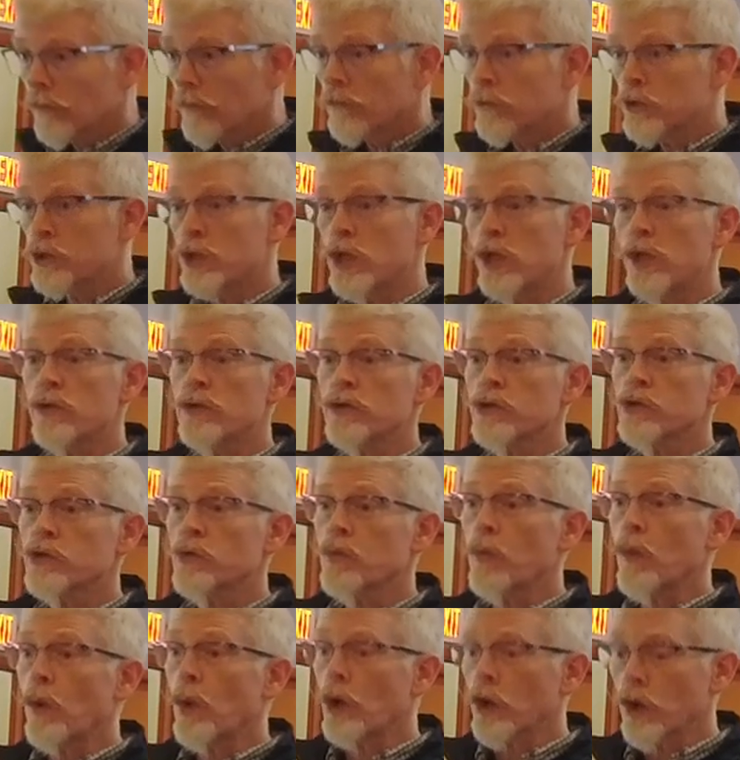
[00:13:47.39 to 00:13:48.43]
She uses
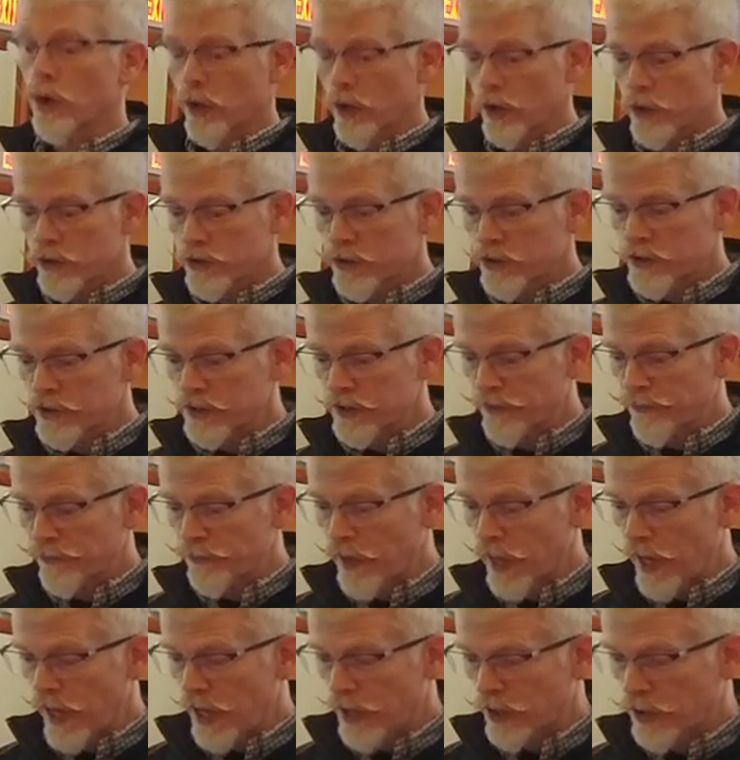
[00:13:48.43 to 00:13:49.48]
words to
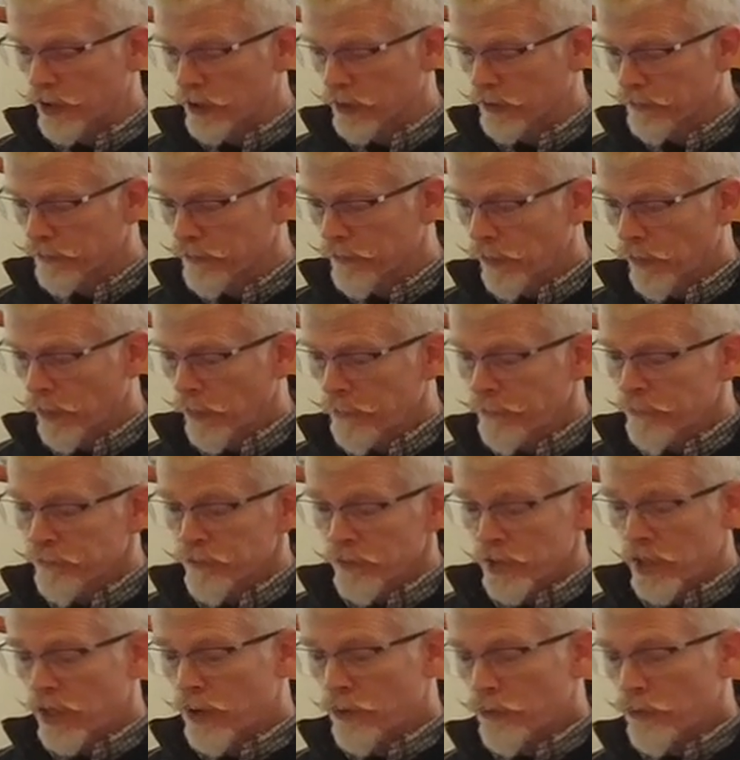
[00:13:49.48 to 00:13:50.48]
flatter. The